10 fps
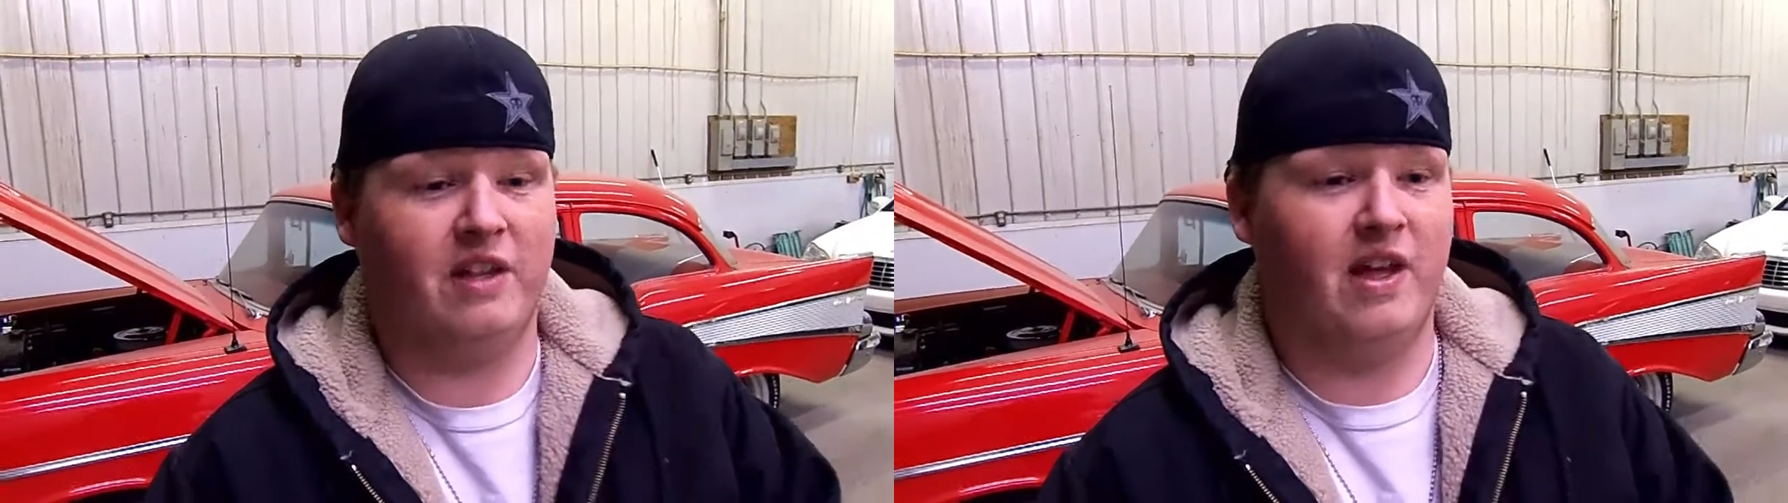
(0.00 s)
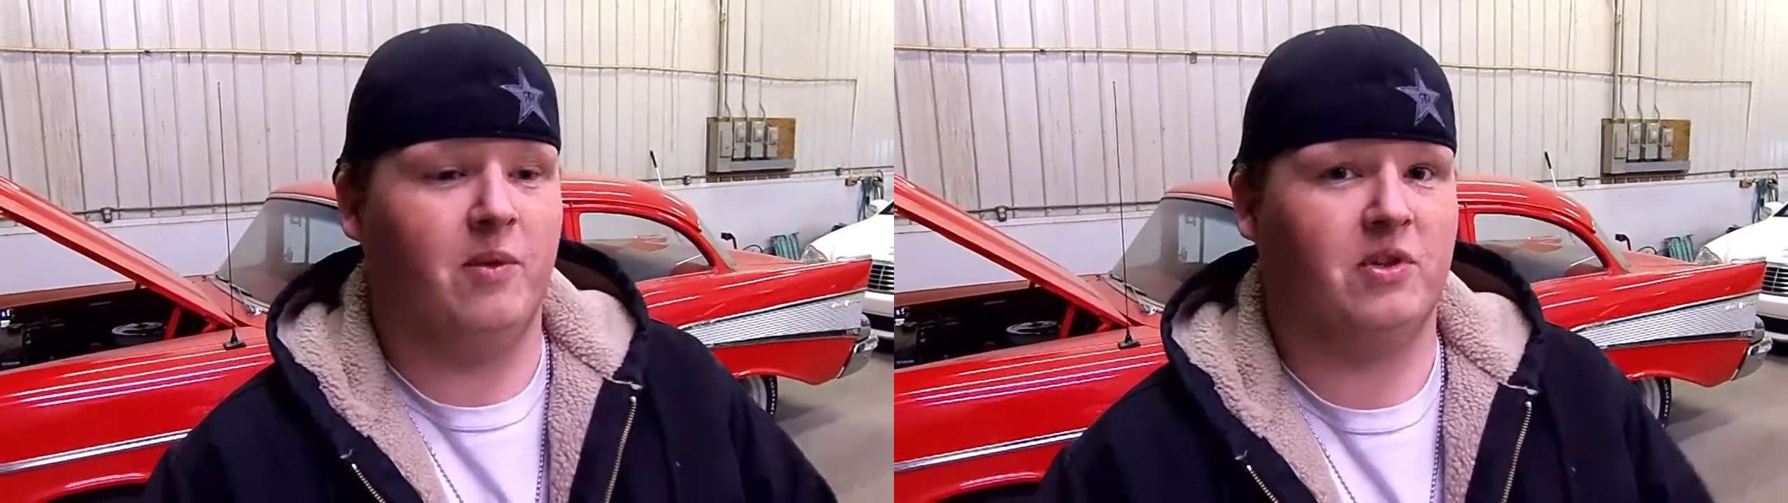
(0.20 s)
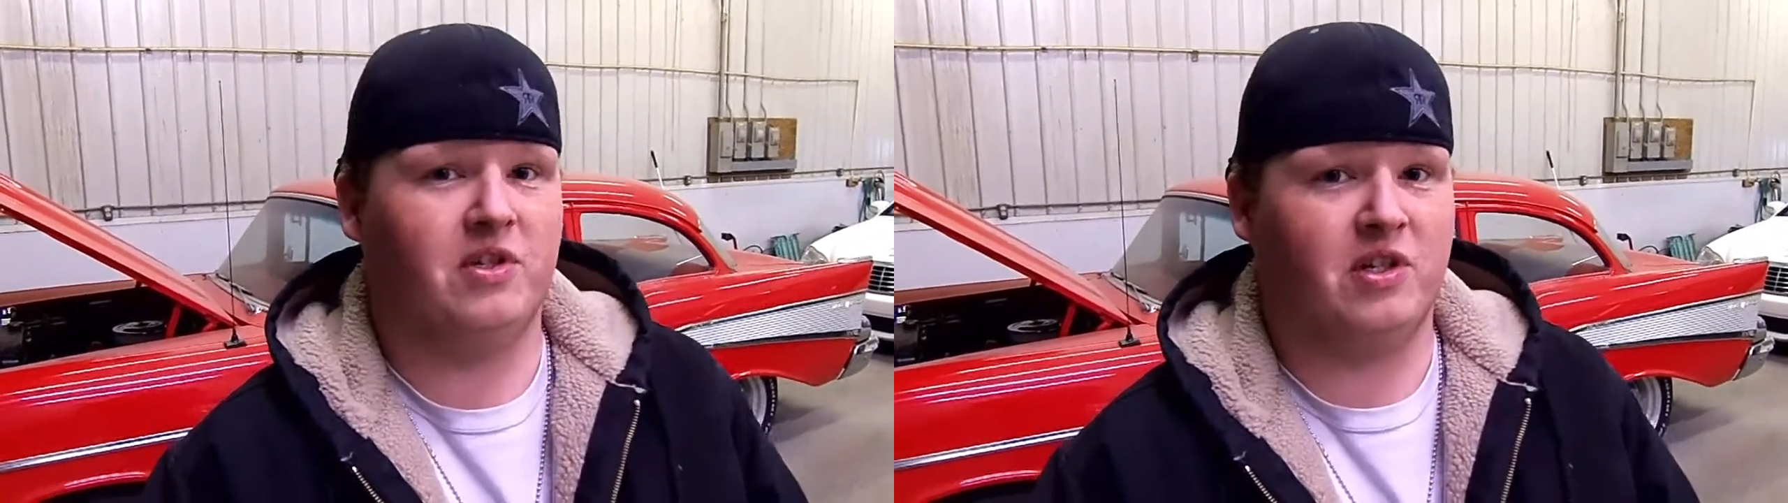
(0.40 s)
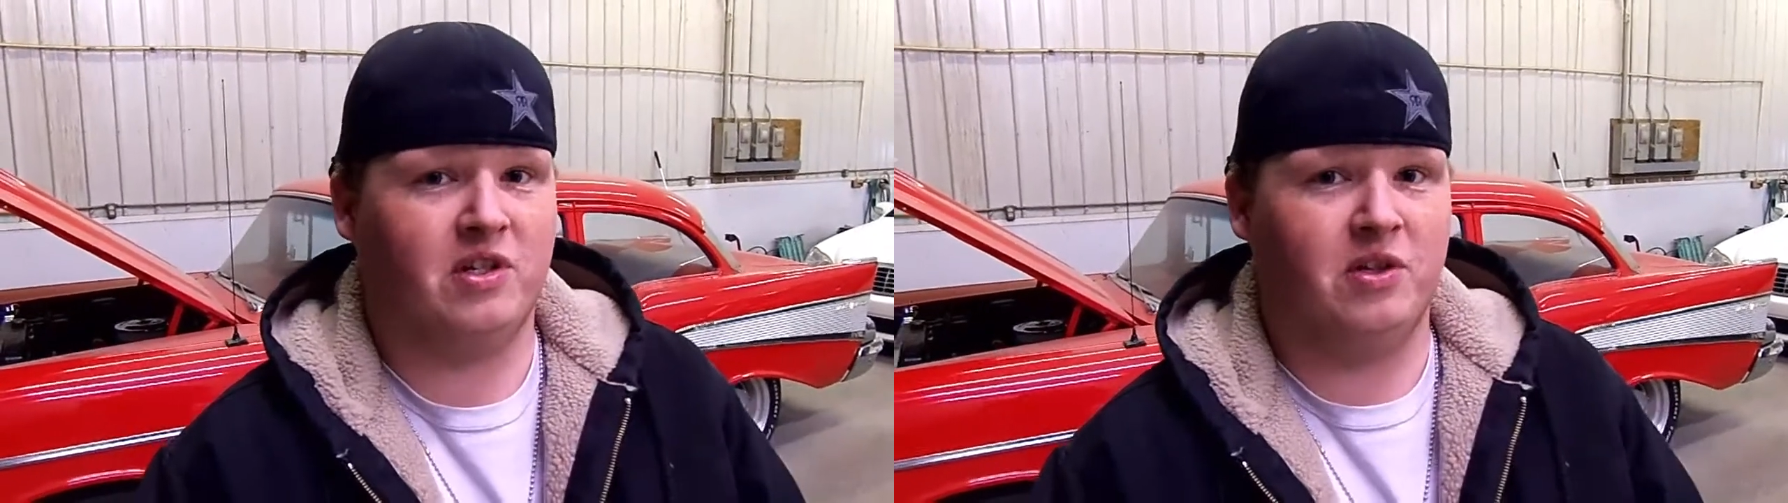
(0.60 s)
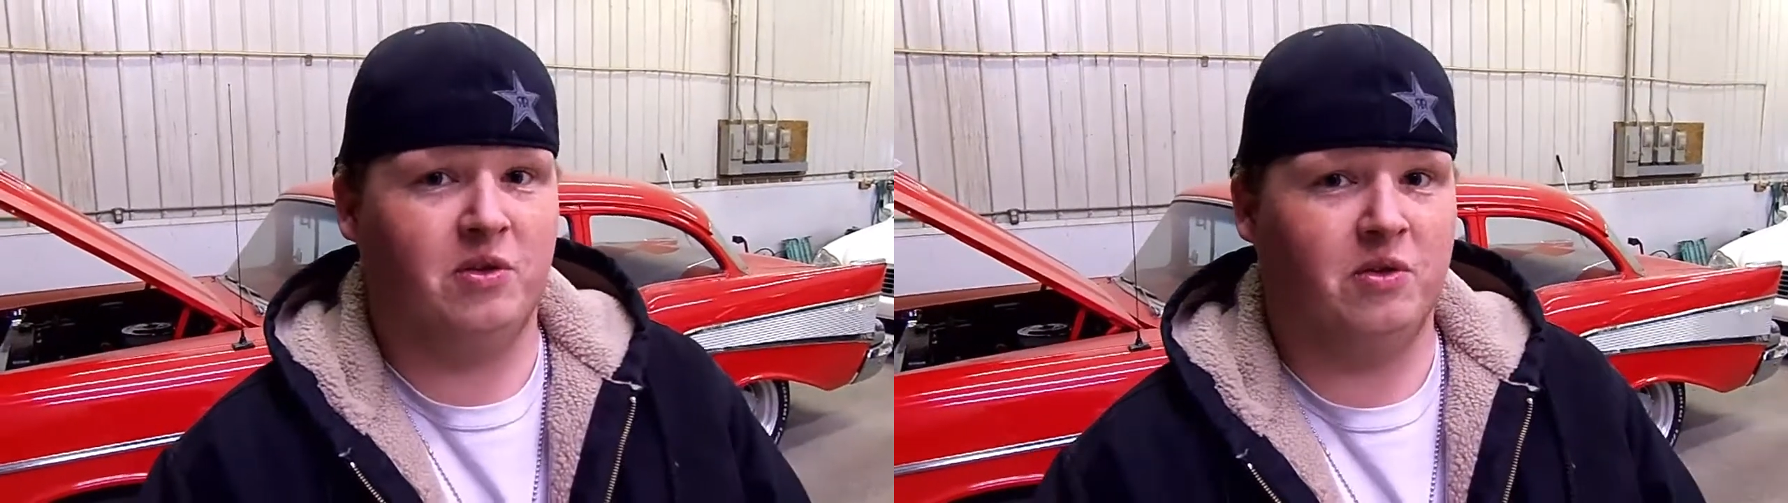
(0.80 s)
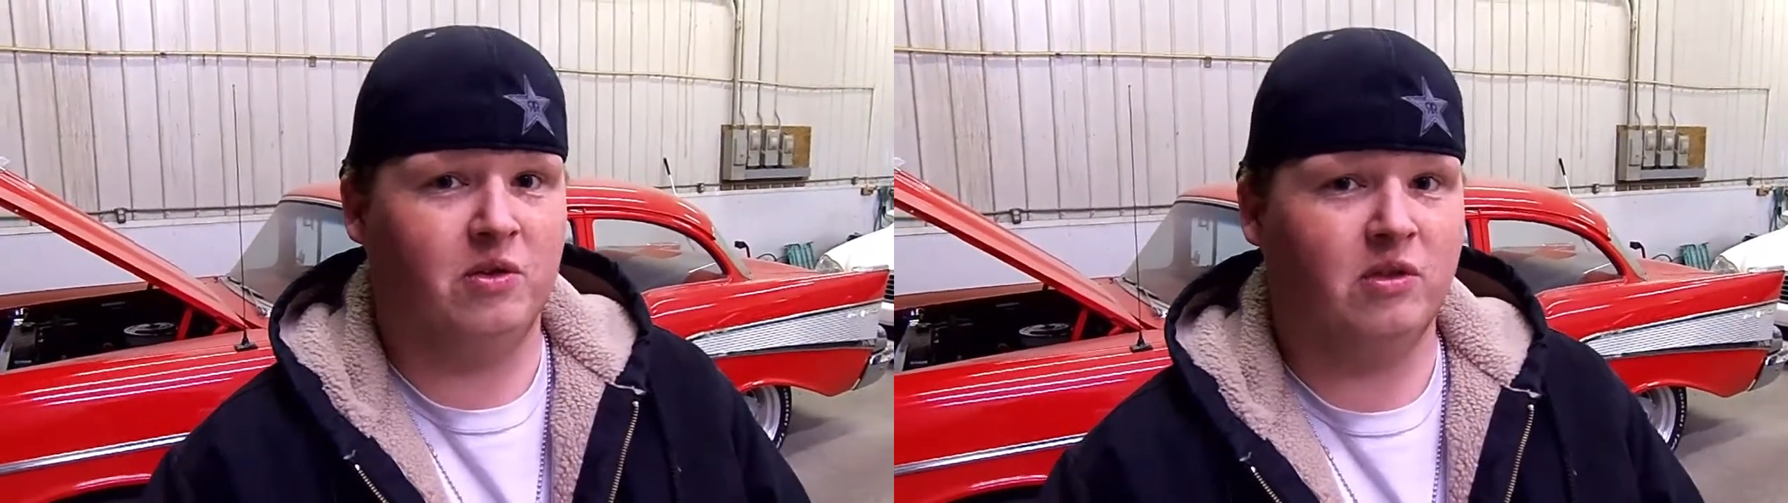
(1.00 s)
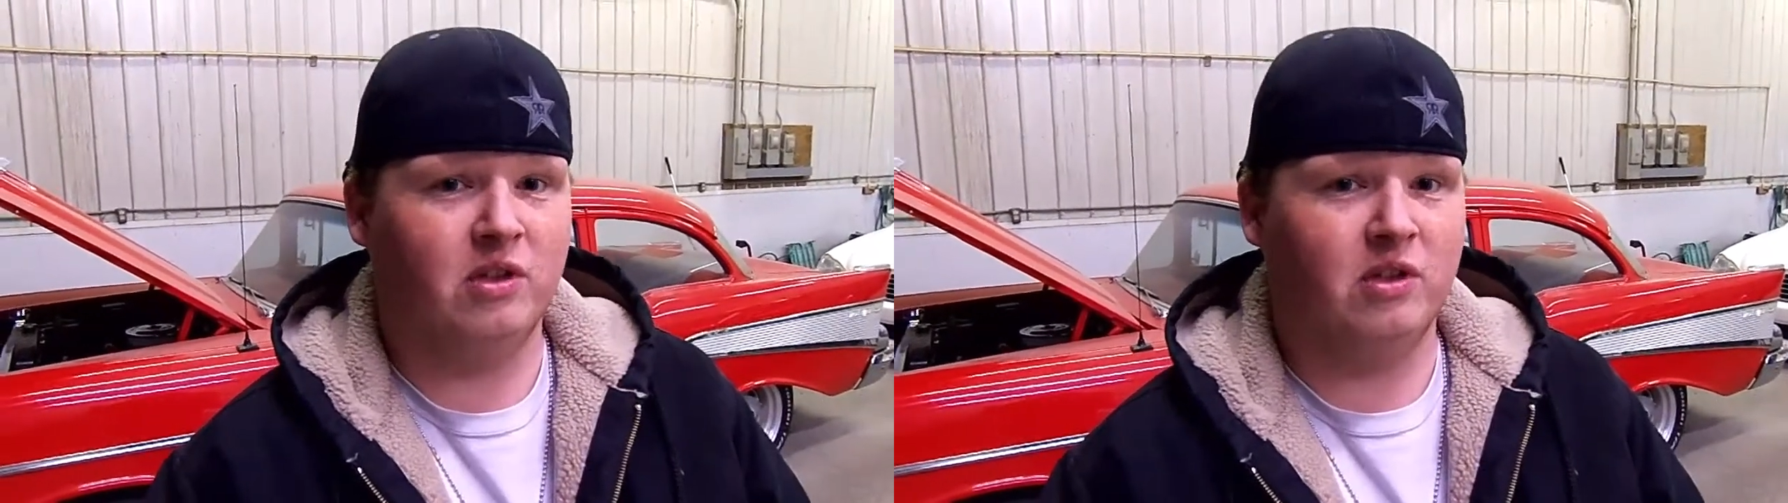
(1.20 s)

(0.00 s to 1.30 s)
and that was just to